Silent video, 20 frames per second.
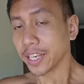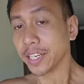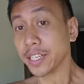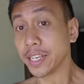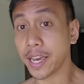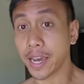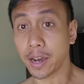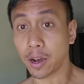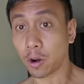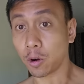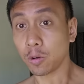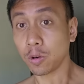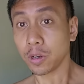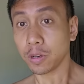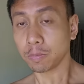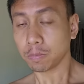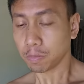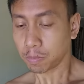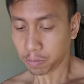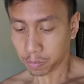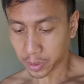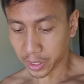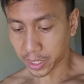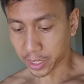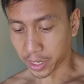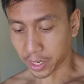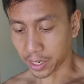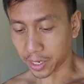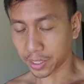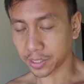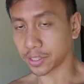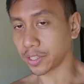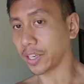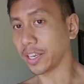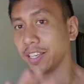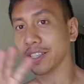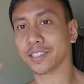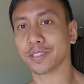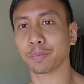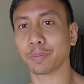now because
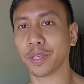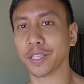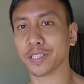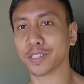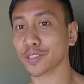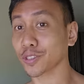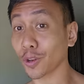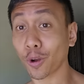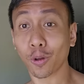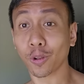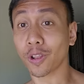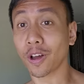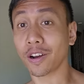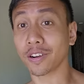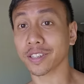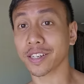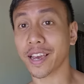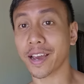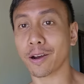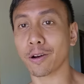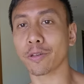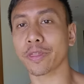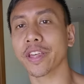it's been so long now.